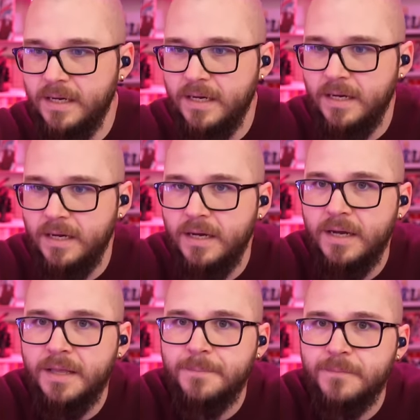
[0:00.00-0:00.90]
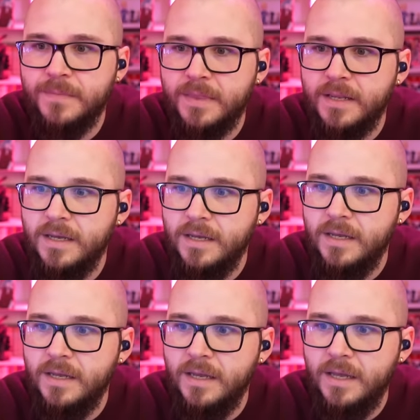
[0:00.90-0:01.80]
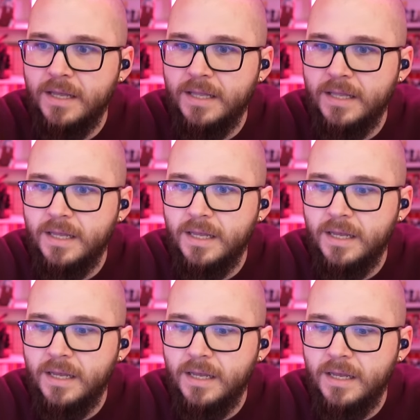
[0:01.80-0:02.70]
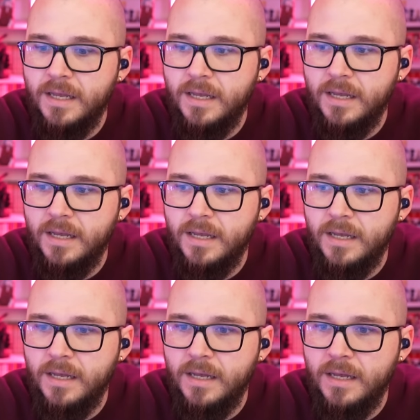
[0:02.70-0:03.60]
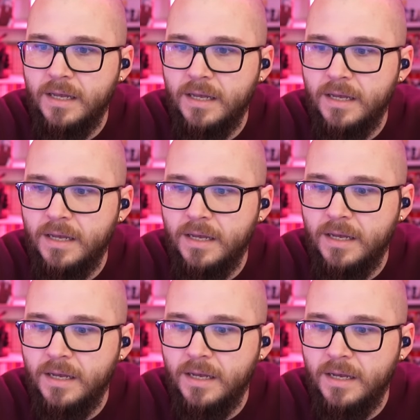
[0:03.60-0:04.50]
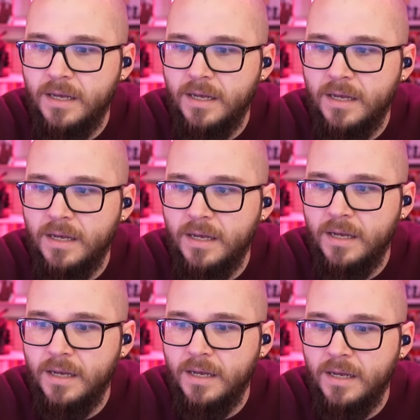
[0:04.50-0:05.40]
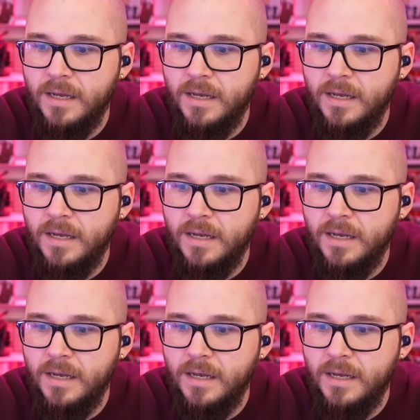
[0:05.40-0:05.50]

(silence)